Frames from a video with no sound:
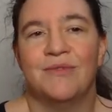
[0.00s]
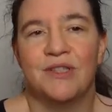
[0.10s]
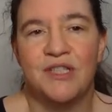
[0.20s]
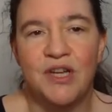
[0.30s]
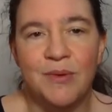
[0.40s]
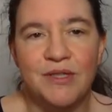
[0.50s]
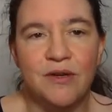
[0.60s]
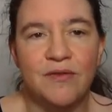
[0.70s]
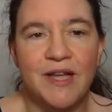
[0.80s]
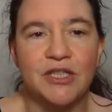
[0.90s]
sequence
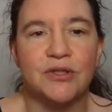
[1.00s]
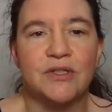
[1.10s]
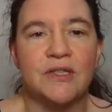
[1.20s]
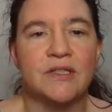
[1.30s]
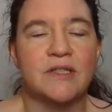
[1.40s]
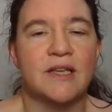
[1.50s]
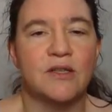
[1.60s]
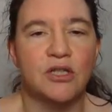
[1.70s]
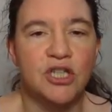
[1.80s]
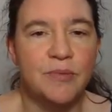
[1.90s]
of lectures is
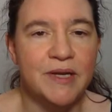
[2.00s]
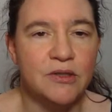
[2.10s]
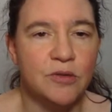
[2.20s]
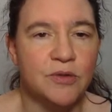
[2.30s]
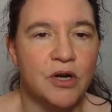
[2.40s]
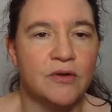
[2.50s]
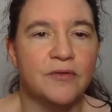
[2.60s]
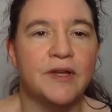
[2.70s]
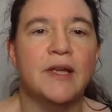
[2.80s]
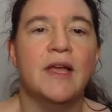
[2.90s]
isogeny-based
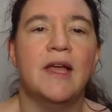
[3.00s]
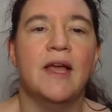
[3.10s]
cryptography.